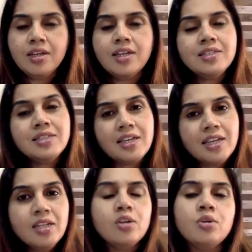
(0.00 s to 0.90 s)
In
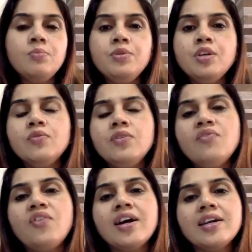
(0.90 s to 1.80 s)
second group, you will
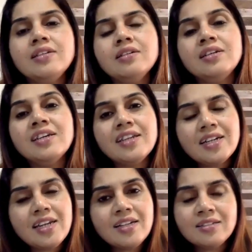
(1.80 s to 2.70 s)
find
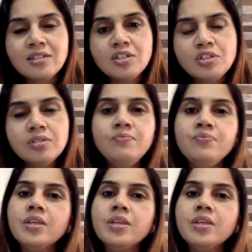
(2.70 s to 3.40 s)
direct taxation,